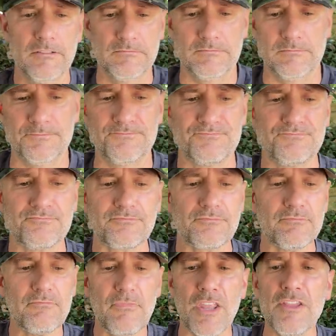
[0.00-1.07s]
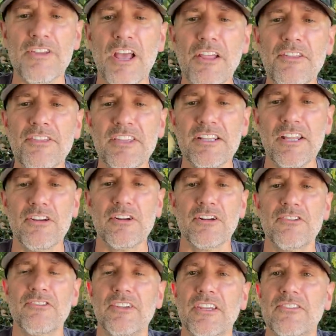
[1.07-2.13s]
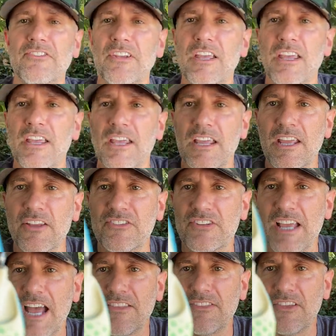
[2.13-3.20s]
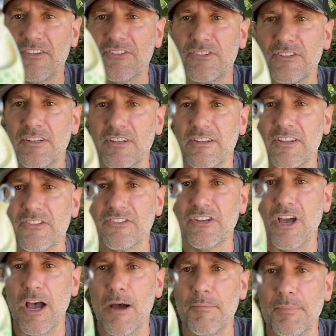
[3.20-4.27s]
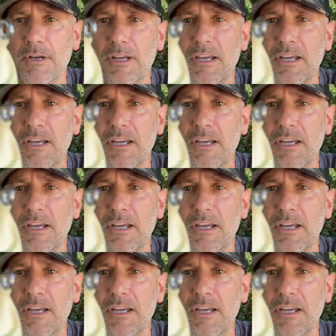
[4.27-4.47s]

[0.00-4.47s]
The other thing that you're gonna see is it's got this cup.